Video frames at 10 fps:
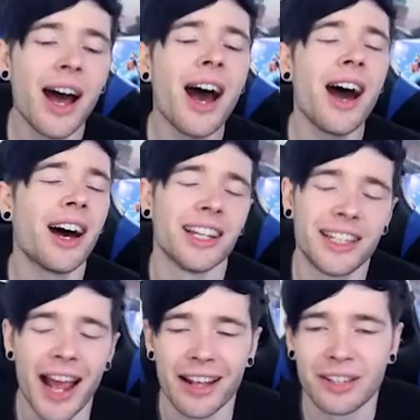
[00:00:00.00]
Ah,
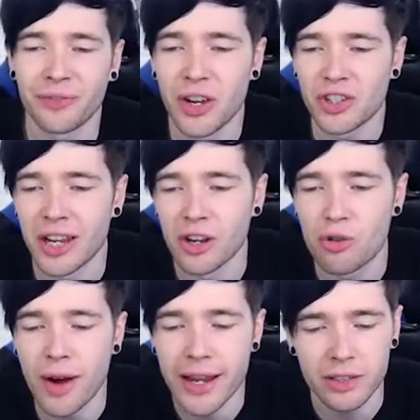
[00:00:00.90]
yes, fishing.
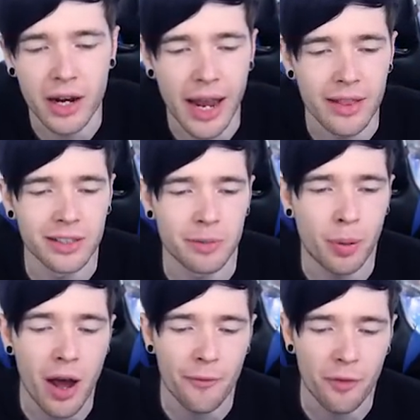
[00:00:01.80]
Great. Okay, this is
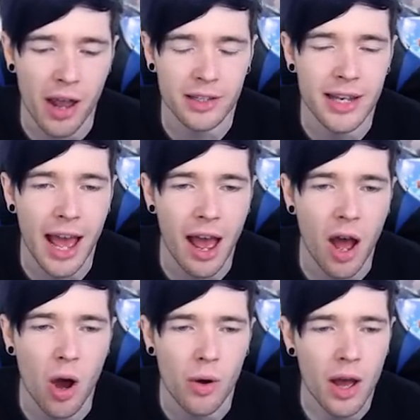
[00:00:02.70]
perfect.
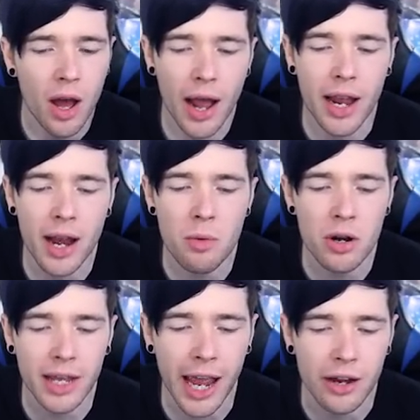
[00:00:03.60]
Now, I kind of want
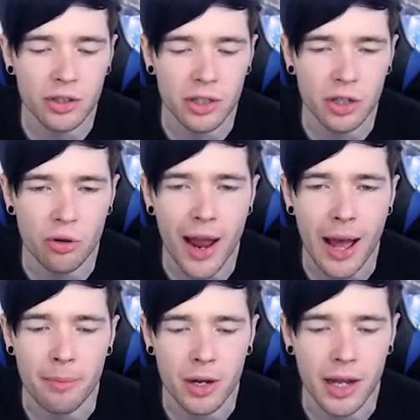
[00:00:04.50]
to catch this
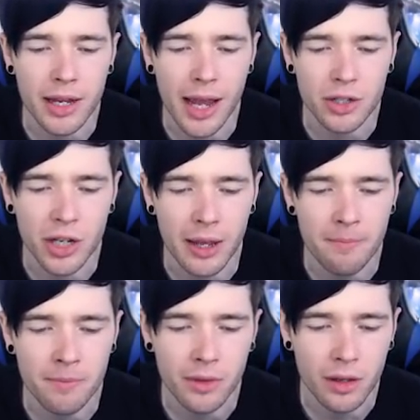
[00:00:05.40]
crab. Can I catch
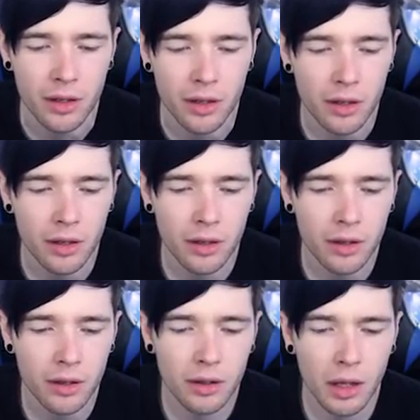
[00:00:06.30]
him?
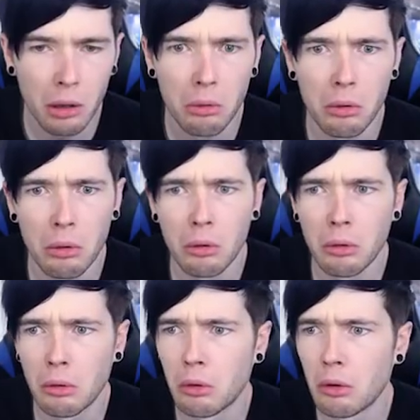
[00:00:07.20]

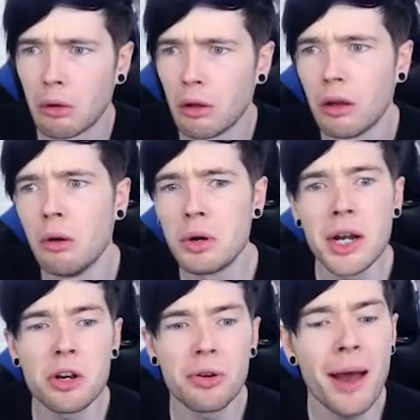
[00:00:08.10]
What kind
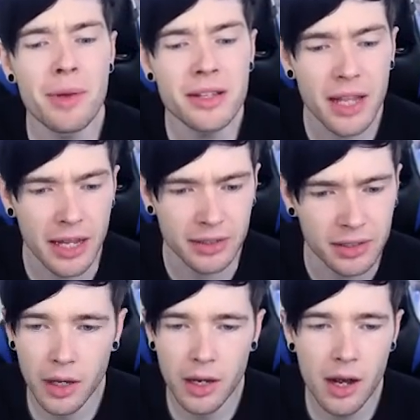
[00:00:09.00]
of crab is this?
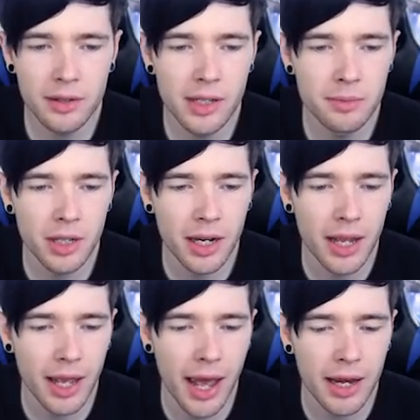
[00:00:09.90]
I can't seem to
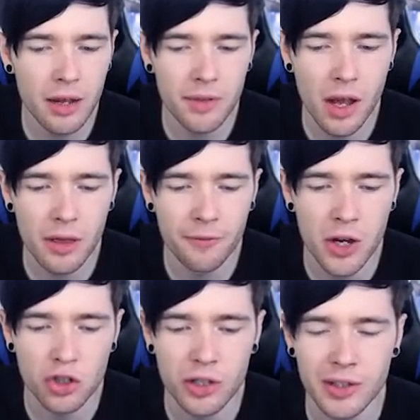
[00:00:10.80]
click any of the other
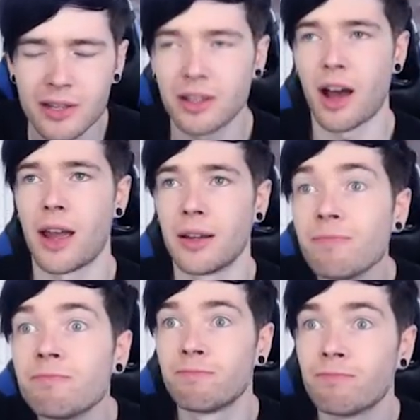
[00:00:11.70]
fish, just this guy.
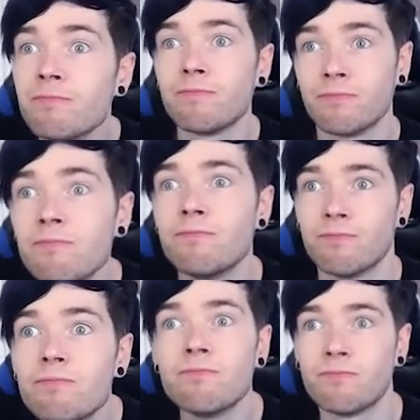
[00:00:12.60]

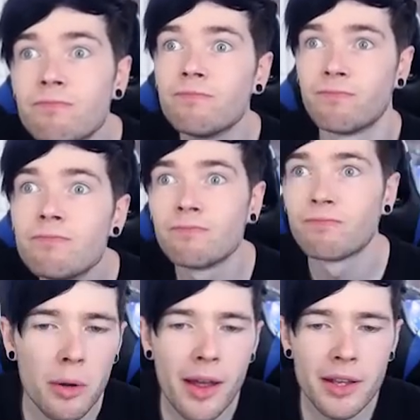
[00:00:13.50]
What
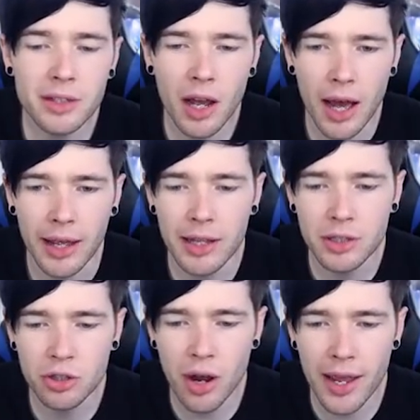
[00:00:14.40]
about this guy?
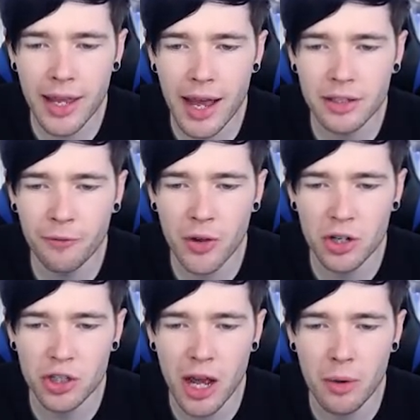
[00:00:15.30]
Let's try and catch a fish,
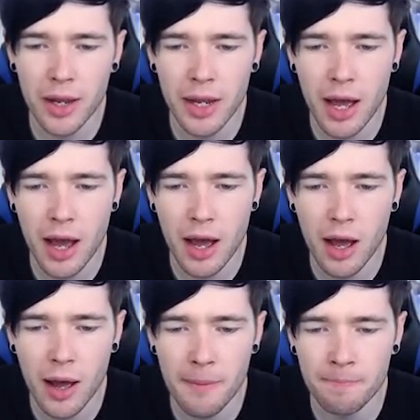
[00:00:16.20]
shall we?
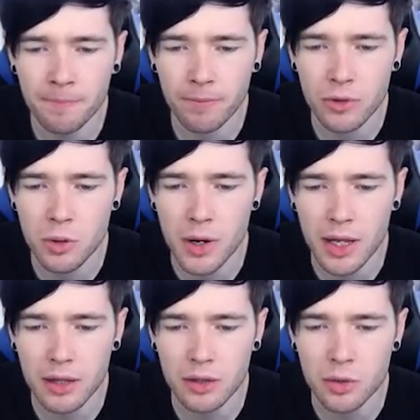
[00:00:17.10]
Um, do you want to
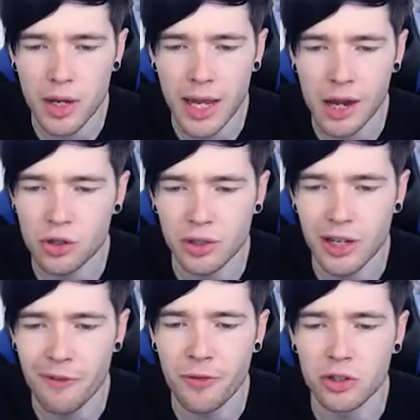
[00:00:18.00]
do you want to catch
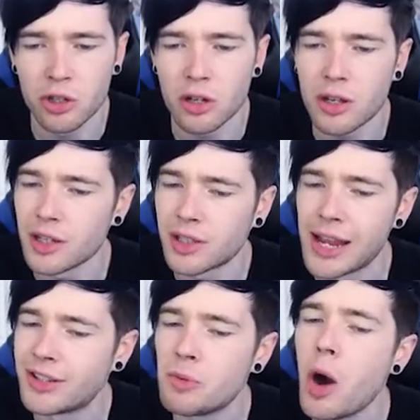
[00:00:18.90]
yourself? look at this
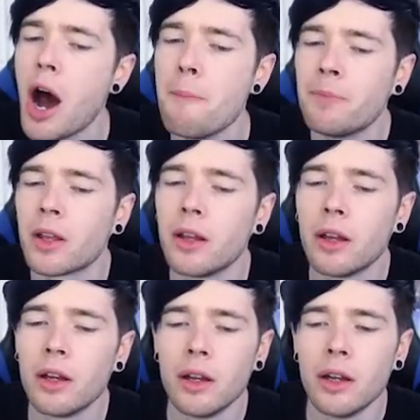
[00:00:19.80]
tasty worm.
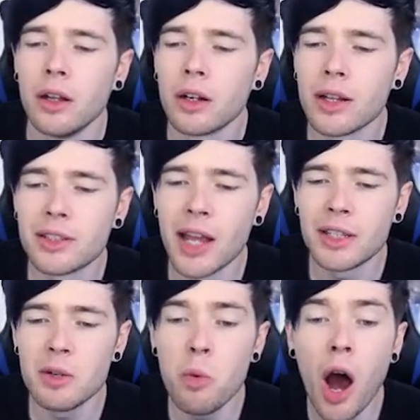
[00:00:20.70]
Look at this
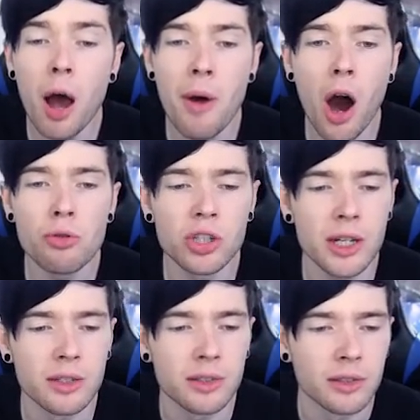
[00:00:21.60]
tasty worm. Oh,
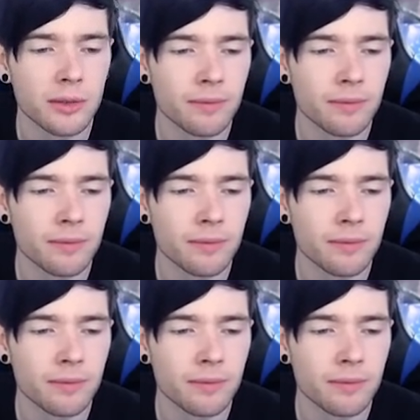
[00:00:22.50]
jeez.